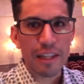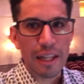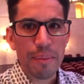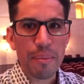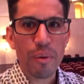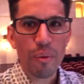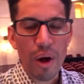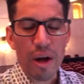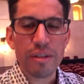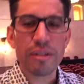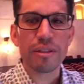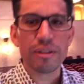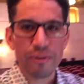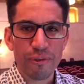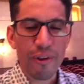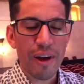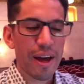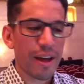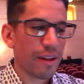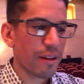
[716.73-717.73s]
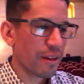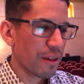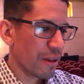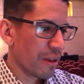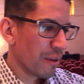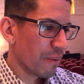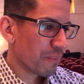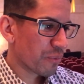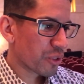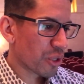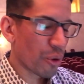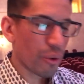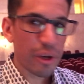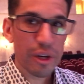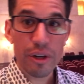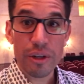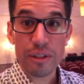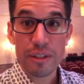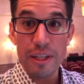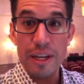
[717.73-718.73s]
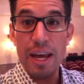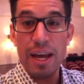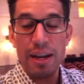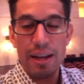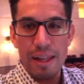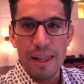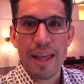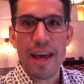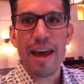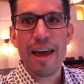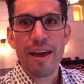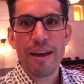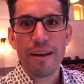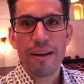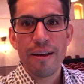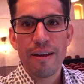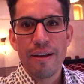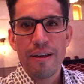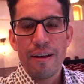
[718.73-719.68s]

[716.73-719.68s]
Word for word: let me watch this fight." So here today in LA,